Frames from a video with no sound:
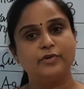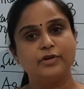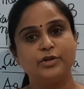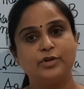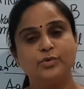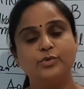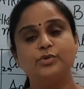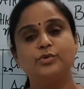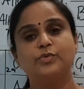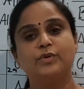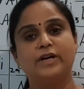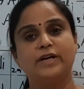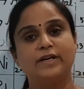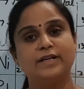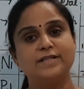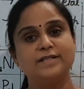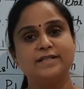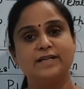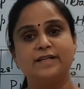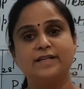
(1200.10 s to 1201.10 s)
you to
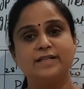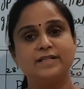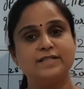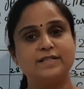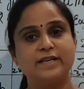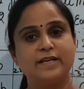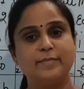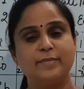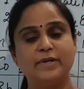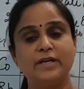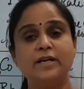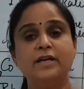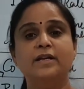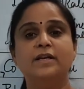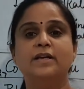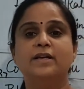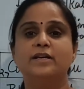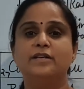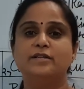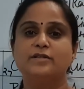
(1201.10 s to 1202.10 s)
understand this table.
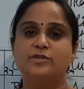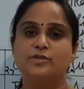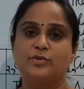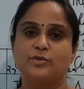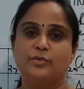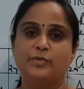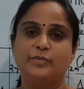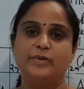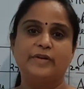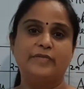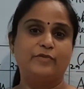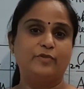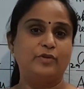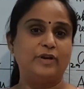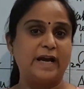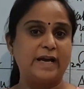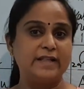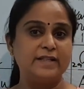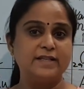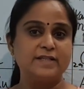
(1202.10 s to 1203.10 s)
So if you
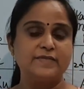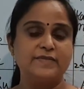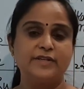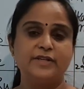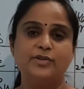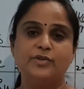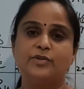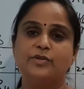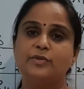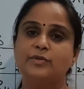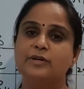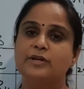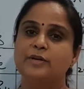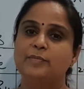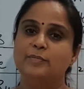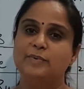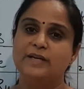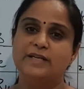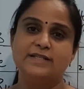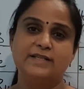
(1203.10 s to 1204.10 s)
like this video,
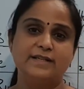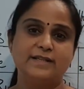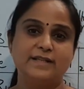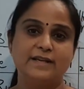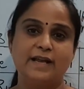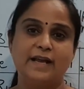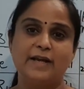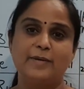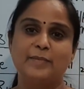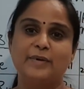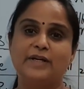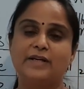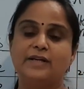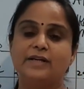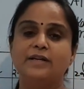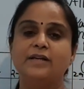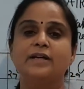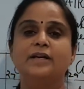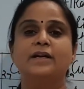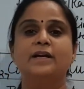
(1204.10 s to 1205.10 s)
please hit the like button
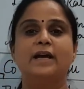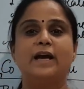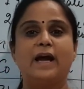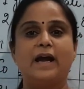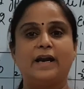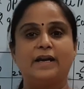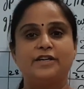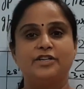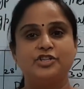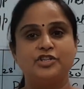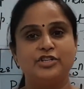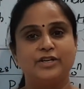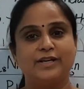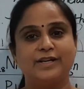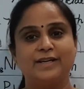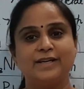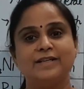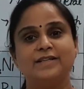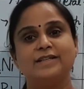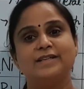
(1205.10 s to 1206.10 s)
and share
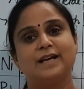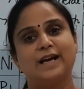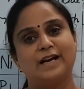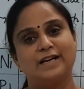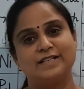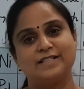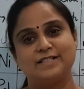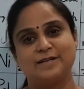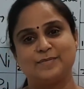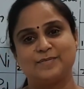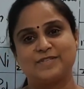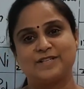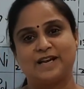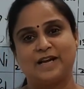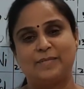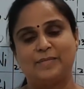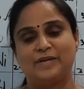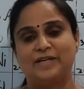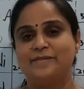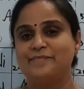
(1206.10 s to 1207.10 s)
it and subscribe
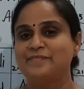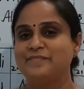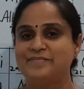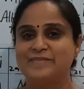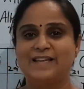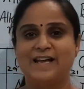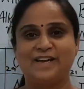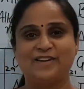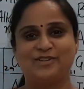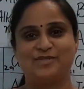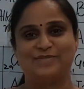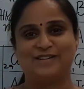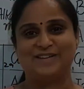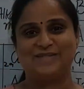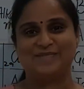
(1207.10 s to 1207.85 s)
it. Thank you very